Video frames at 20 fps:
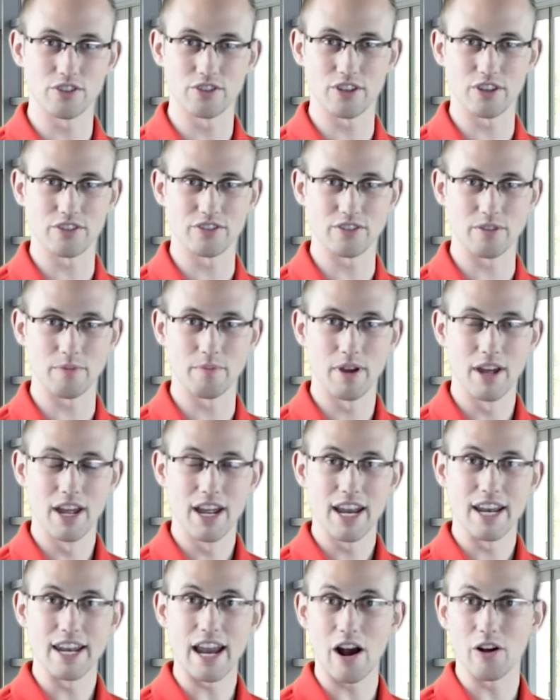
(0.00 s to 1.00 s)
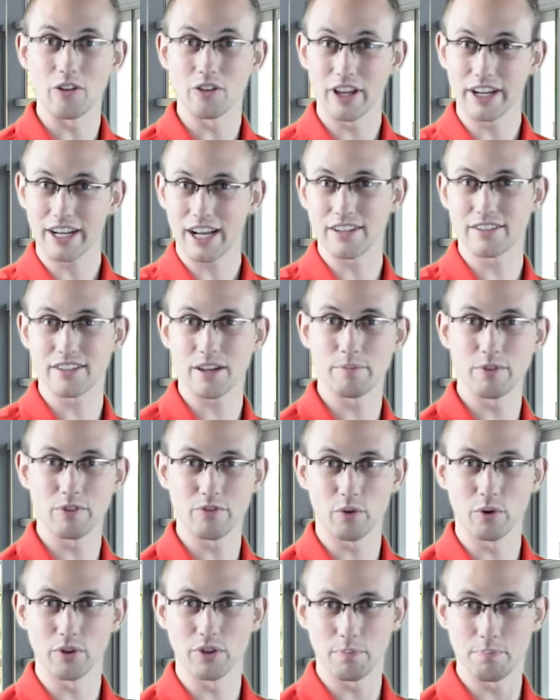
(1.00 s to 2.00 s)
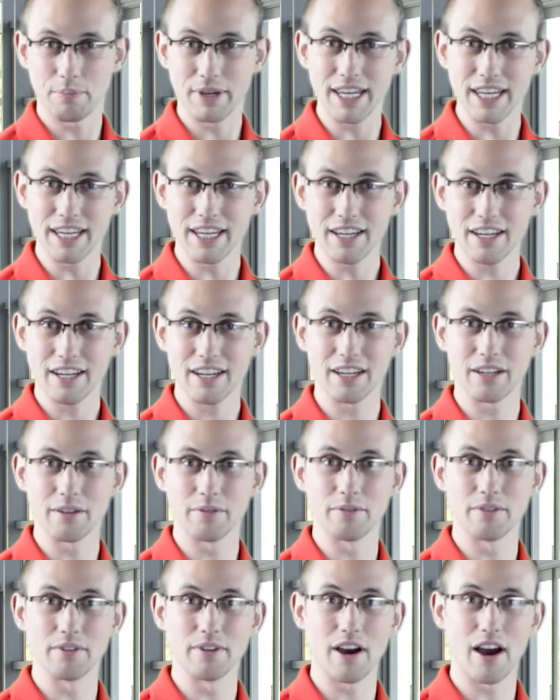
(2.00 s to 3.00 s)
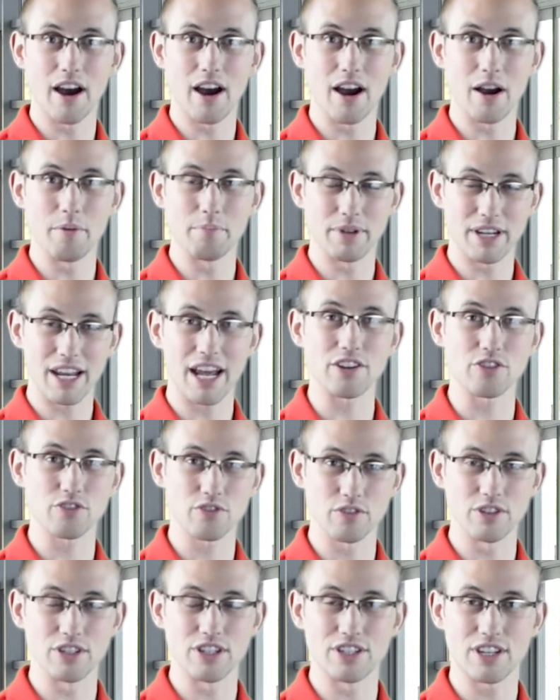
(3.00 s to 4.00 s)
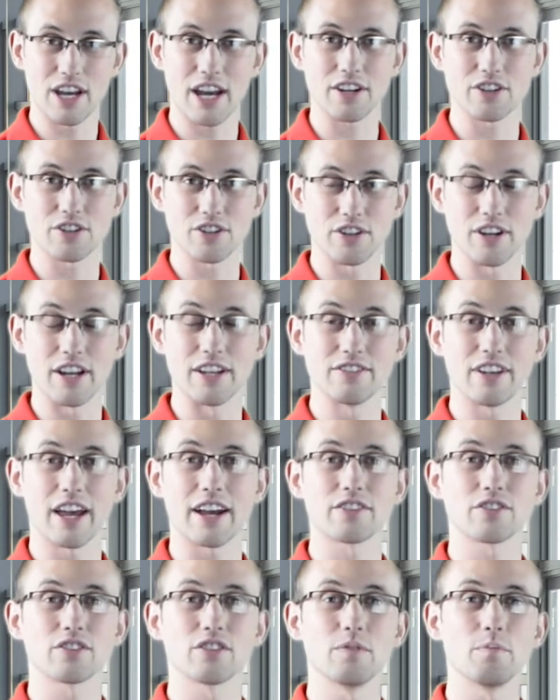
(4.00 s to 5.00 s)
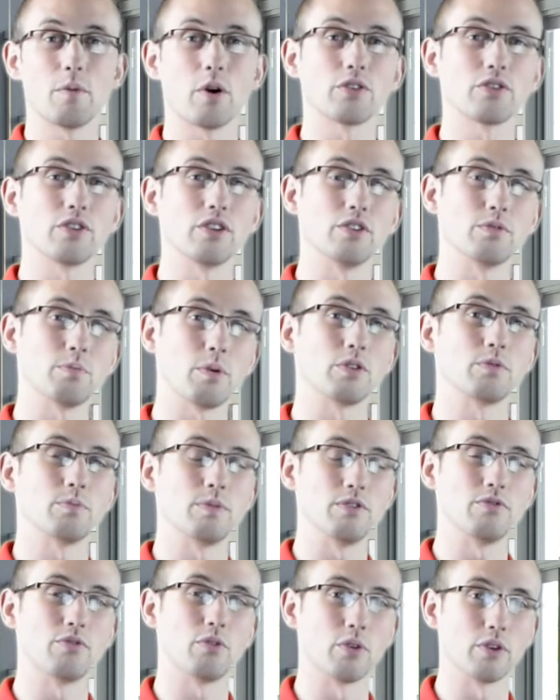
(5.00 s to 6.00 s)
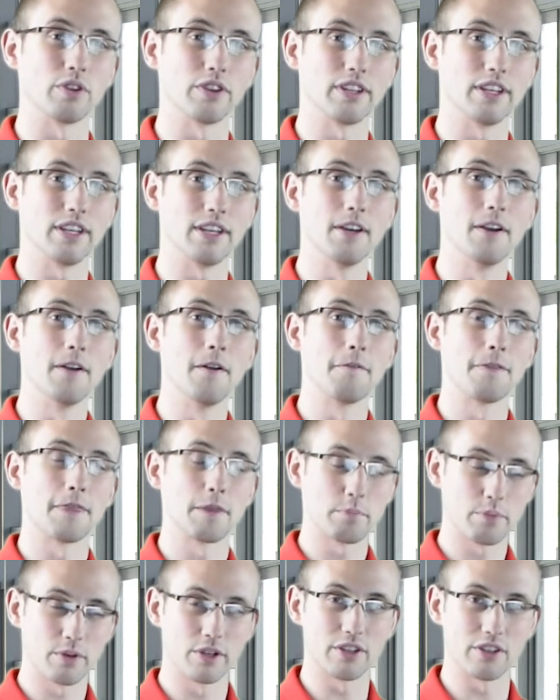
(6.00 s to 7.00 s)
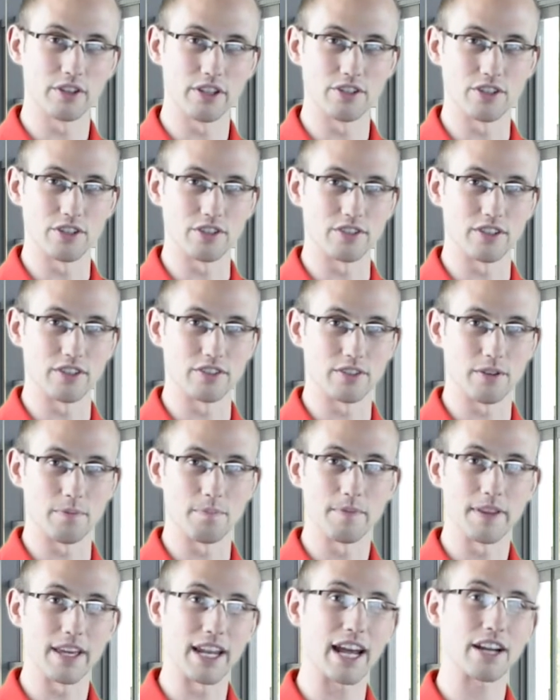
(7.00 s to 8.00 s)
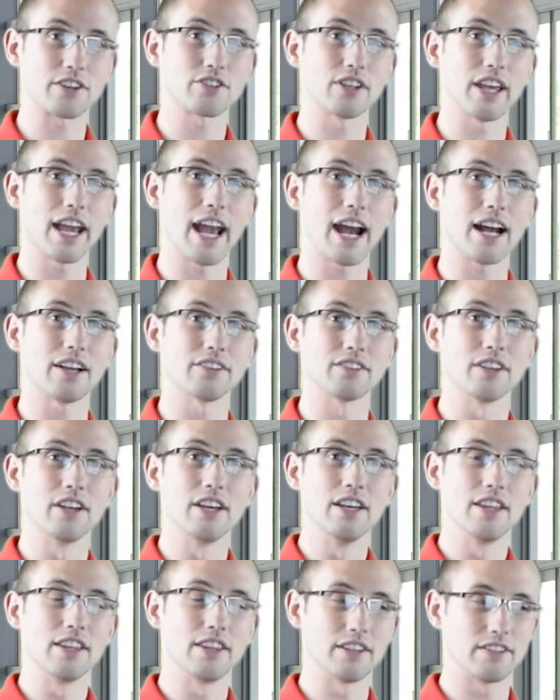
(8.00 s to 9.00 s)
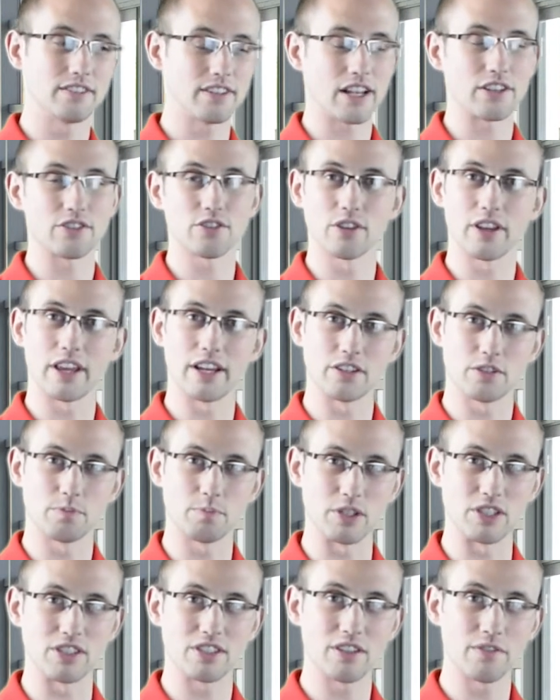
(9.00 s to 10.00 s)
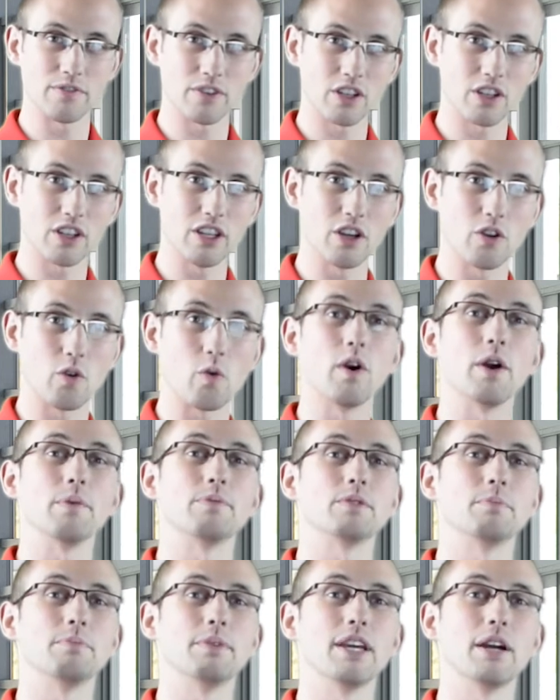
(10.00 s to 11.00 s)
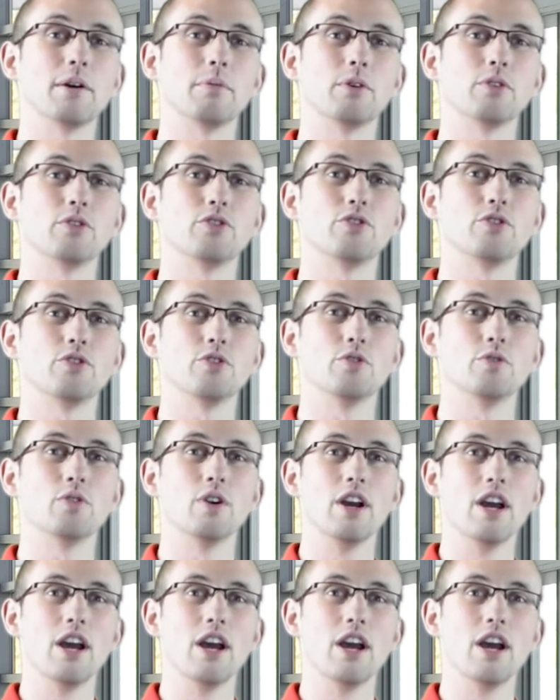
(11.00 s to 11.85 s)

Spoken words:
system. Now, like I said before, the P in pedestrian detection is actually mostly supposed to be for the pre-collision system. It actually has the sensor that is specifically equipped to be able to